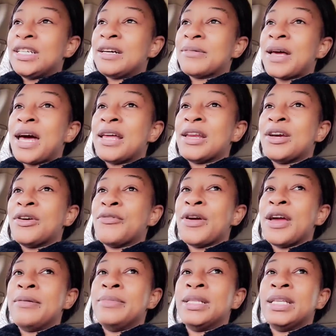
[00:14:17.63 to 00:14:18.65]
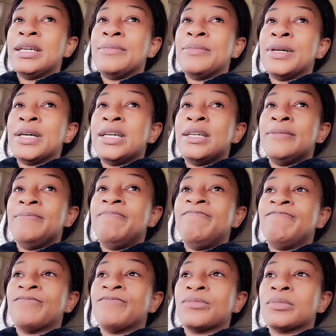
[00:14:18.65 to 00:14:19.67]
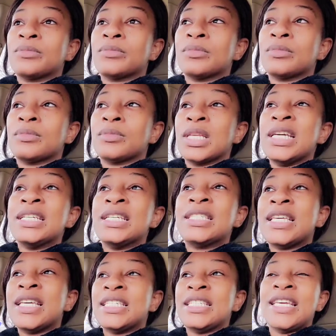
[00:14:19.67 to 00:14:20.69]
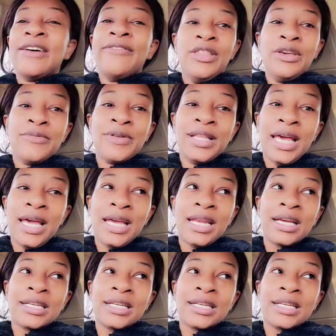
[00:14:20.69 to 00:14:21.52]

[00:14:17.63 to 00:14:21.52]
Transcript: I'm kind of rambling, but it's definitely related,